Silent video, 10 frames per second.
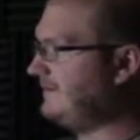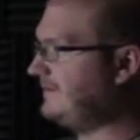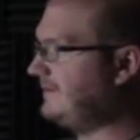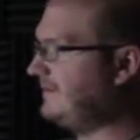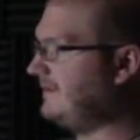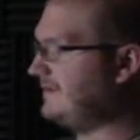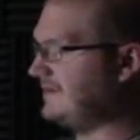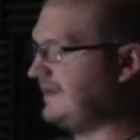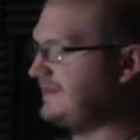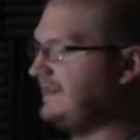Yeah. Oh,
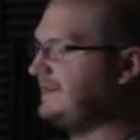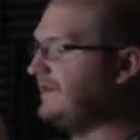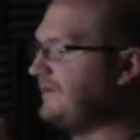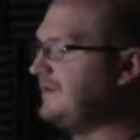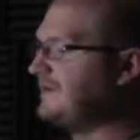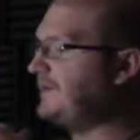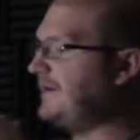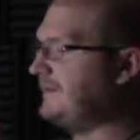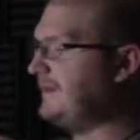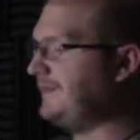so let's, yeah, let's go that, through this
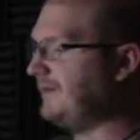point by so point.